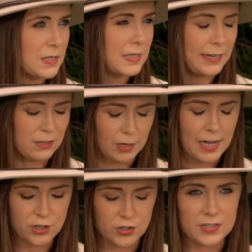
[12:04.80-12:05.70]
in
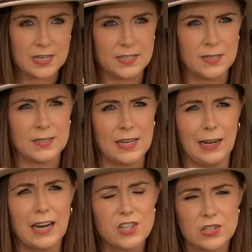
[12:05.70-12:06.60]
relation to sentencing
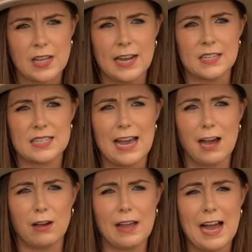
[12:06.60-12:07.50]
legislators,
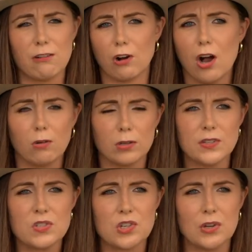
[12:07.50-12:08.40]
our, our role
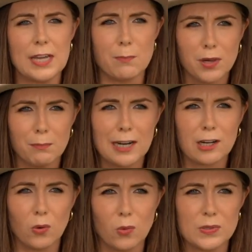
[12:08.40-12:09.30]
is to implement
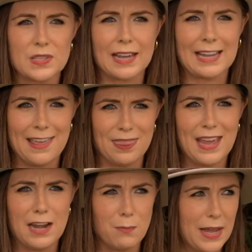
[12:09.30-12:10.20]
laws that can
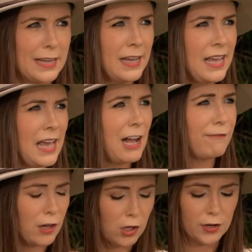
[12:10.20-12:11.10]
then be uh,
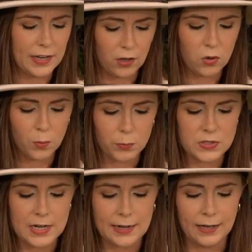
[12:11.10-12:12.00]
followed in court
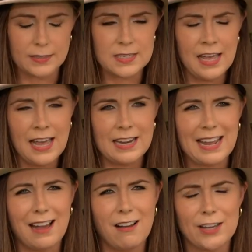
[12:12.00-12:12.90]
proceedings.
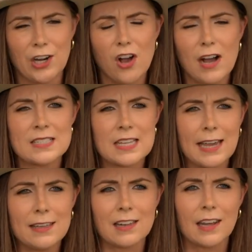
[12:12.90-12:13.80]
Now, you know, I see
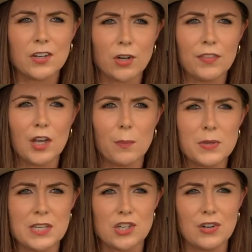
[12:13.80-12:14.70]
the Leader of the
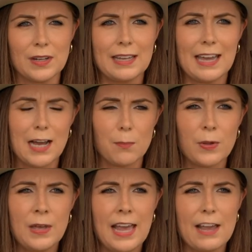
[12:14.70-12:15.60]
Opposition get up
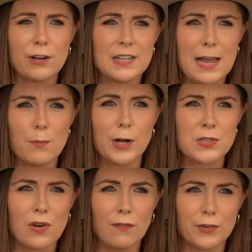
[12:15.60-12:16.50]
every day in press
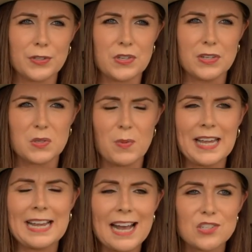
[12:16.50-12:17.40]
conferences, but he
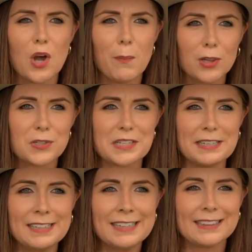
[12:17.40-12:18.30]
has no policy.
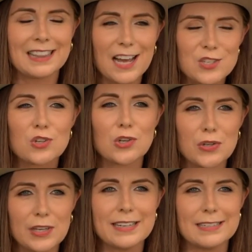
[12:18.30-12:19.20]
The last two
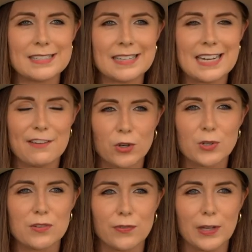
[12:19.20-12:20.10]
years, David
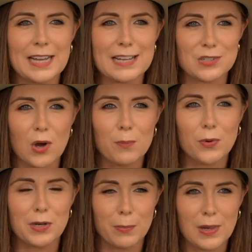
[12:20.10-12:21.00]
Crisafulli has not put
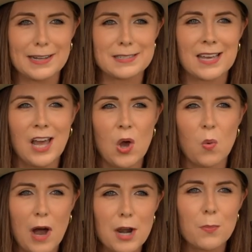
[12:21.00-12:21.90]
in place
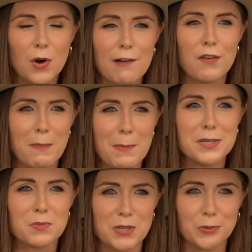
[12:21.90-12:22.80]
one private members'
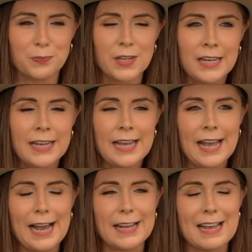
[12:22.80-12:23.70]
bill.
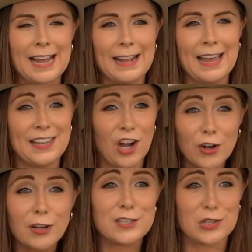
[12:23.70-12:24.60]
Uh, and the
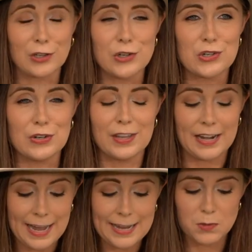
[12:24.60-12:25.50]
only solution that
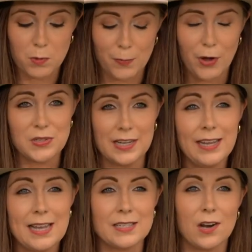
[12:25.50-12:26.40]
he is proposing
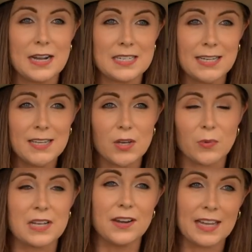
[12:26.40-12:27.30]
is an idea that was
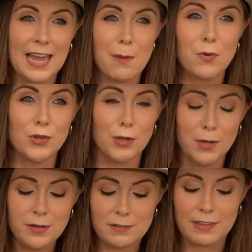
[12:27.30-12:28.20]
under Campbell
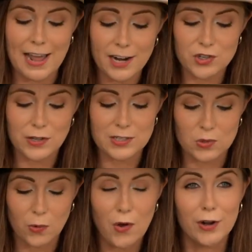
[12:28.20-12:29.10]
Newman that actually
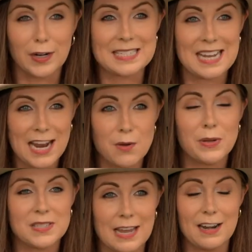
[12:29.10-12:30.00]
saw only
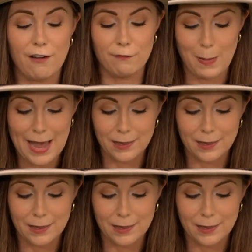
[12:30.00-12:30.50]
10% of bail